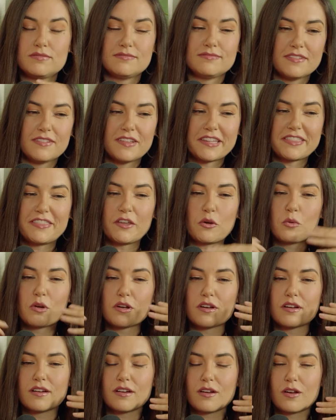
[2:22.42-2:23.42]
like there
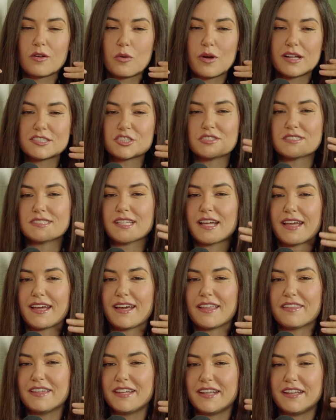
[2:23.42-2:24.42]
were questions I
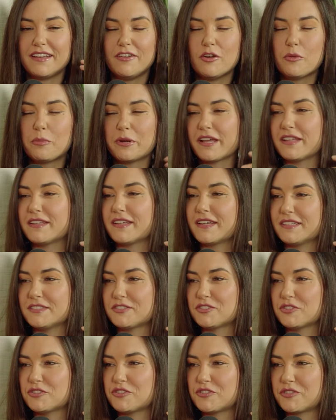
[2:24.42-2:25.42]
had, and nobody had the
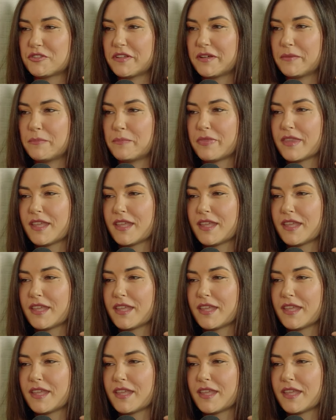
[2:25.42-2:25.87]
answers to them.